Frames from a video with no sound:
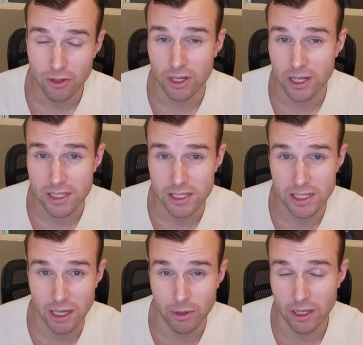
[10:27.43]
not
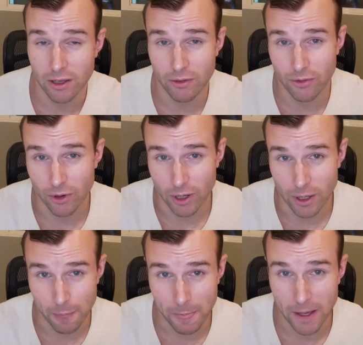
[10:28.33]
necessarily
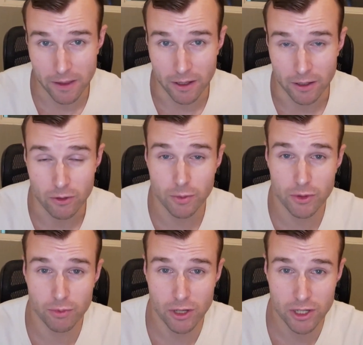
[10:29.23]
for other
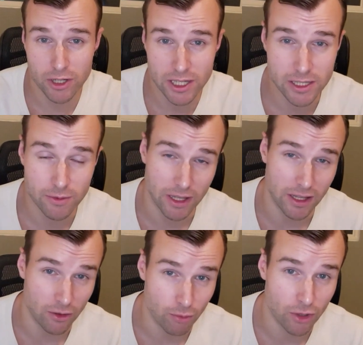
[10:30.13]
crypto projects where they
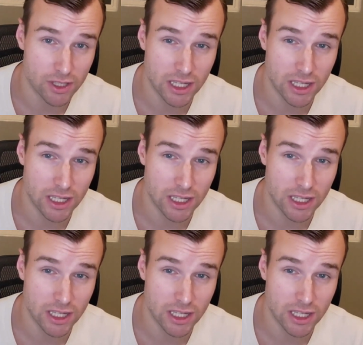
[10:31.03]
are more